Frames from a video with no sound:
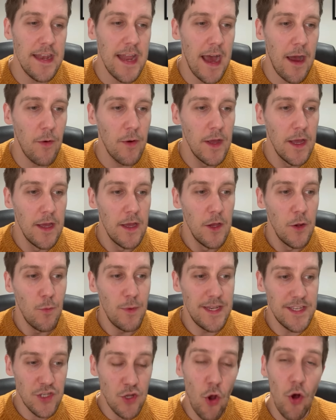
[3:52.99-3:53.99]
Now,
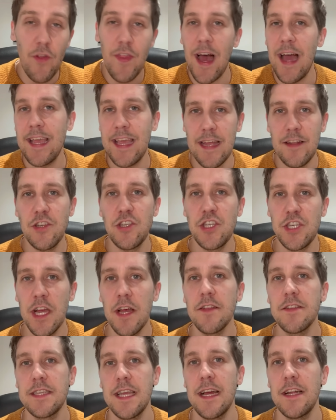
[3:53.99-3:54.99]
we saw that against
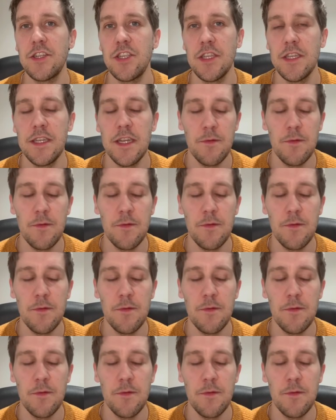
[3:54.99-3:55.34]
Chelsea, actually,